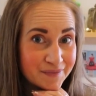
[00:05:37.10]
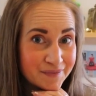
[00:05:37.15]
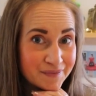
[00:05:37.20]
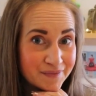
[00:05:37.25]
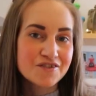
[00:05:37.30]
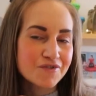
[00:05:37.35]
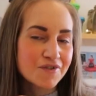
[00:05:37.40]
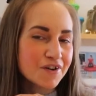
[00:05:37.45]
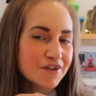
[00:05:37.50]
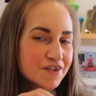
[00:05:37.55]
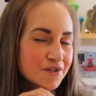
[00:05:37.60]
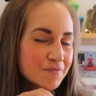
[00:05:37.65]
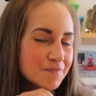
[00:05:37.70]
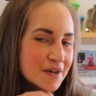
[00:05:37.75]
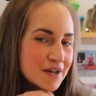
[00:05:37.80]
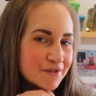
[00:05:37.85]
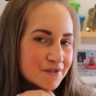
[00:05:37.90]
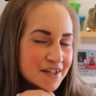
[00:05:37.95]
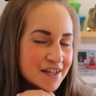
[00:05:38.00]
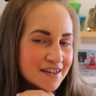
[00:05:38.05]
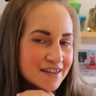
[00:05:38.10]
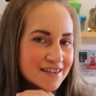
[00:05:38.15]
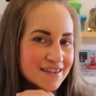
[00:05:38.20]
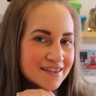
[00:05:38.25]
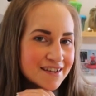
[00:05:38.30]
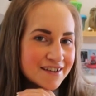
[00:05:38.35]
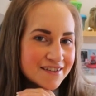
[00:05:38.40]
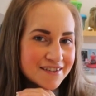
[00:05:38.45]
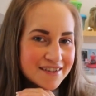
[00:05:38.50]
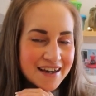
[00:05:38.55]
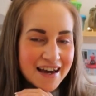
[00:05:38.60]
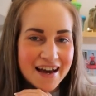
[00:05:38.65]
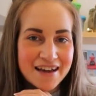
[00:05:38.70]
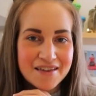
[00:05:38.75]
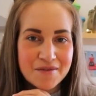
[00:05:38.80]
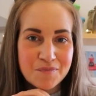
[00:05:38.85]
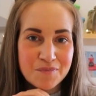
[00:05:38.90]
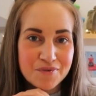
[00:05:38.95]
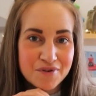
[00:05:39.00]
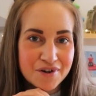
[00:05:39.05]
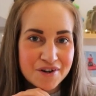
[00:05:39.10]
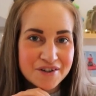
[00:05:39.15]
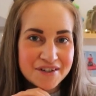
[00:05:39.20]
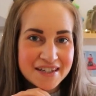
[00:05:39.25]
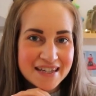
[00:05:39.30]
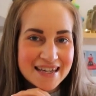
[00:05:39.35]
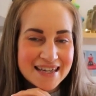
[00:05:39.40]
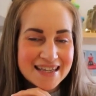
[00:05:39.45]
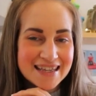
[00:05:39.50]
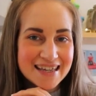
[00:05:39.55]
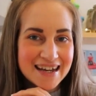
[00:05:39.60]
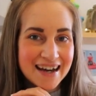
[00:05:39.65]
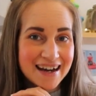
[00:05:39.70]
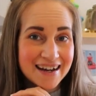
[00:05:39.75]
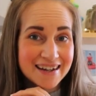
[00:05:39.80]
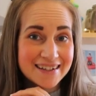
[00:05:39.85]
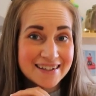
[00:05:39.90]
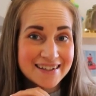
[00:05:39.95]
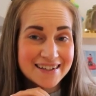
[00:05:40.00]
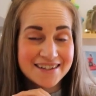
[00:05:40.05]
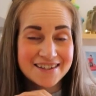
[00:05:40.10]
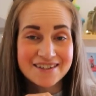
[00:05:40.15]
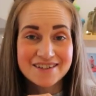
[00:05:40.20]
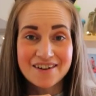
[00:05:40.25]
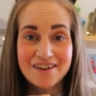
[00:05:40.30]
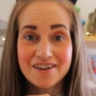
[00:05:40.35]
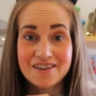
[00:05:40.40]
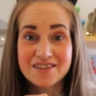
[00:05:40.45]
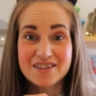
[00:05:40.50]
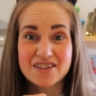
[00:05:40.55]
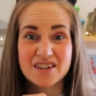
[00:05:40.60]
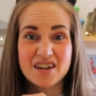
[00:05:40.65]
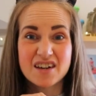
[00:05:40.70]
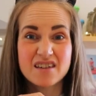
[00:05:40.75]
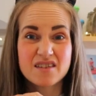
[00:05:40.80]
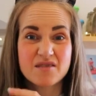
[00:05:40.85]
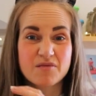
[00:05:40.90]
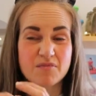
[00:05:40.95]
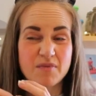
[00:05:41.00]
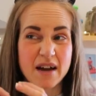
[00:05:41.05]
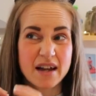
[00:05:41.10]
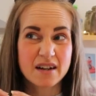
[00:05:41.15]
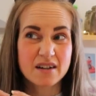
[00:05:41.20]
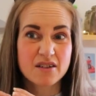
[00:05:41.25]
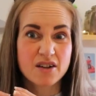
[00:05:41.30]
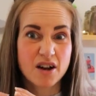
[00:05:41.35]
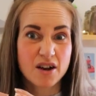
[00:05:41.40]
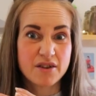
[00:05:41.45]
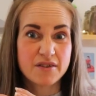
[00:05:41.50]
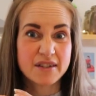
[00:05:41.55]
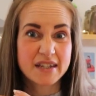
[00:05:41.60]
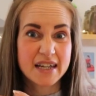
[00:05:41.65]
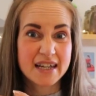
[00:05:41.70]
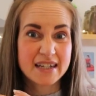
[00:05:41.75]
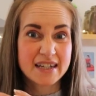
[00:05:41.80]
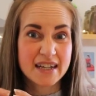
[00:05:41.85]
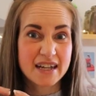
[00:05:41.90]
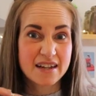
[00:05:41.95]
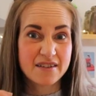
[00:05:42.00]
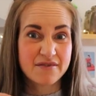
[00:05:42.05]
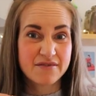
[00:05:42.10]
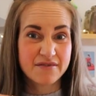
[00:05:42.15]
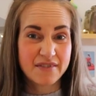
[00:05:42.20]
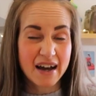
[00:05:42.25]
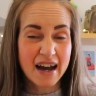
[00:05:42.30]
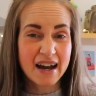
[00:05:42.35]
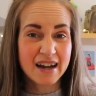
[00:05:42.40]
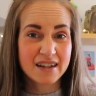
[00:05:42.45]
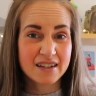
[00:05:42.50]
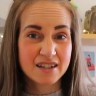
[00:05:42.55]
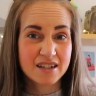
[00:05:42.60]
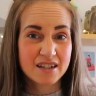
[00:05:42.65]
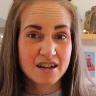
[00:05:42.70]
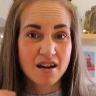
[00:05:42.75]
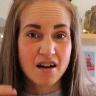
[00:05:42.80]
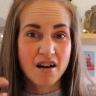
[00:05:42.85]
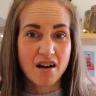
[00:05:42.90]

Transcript: Structure builders such as proteins and starches, when coated in fat,